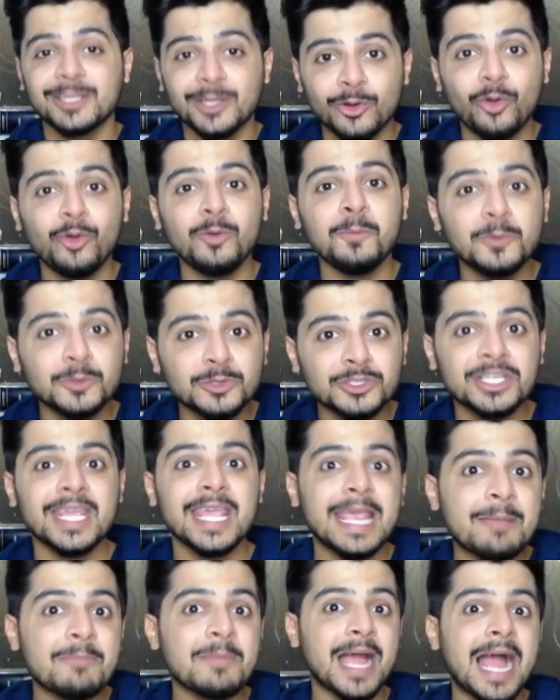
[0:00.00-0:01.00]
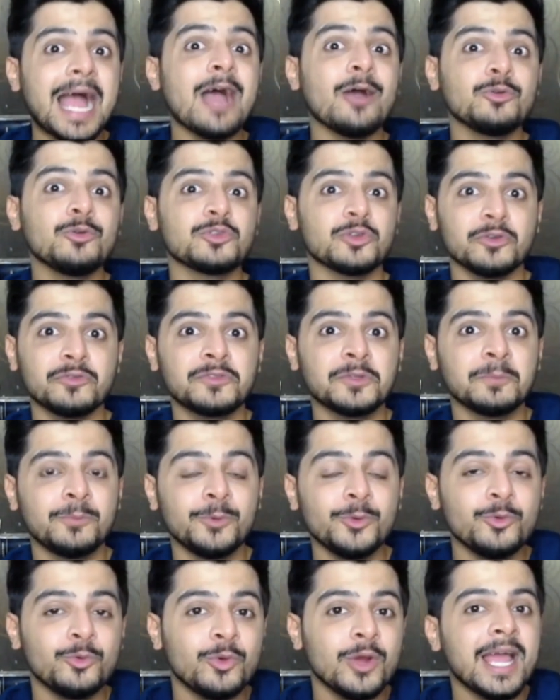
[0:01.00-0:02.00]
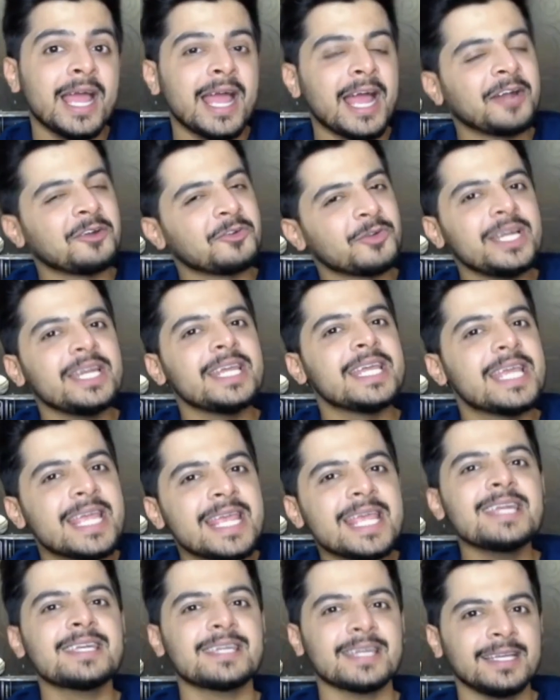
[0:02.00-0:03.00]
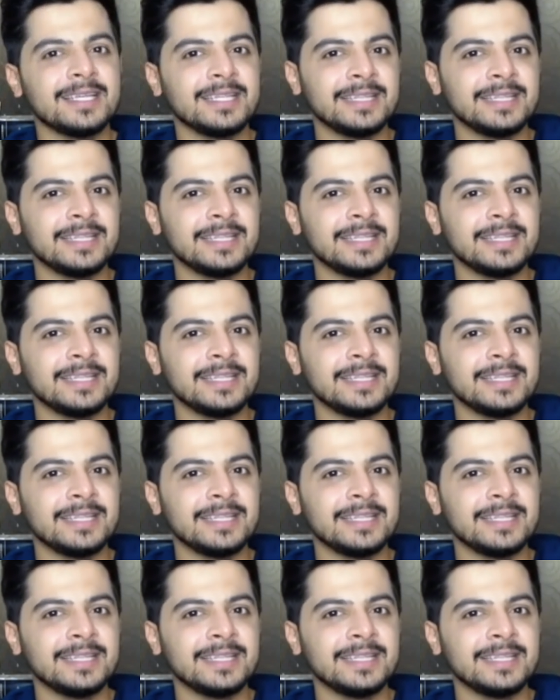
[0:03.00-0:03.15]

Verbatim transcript: that almost came out of the blue and really hit